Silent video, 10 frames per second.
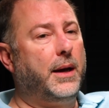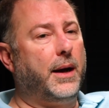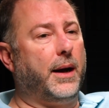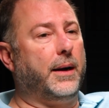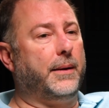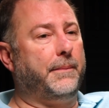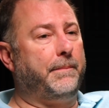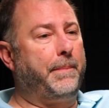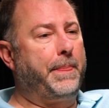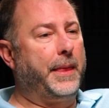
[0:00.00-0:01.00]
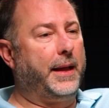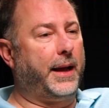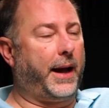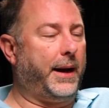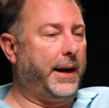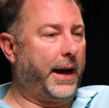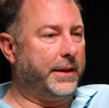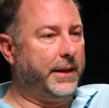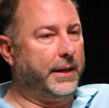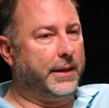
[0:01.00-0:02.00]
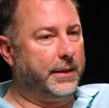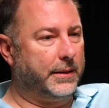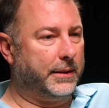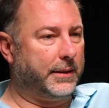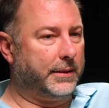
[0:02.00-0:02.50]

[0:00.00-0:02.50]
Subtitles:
I think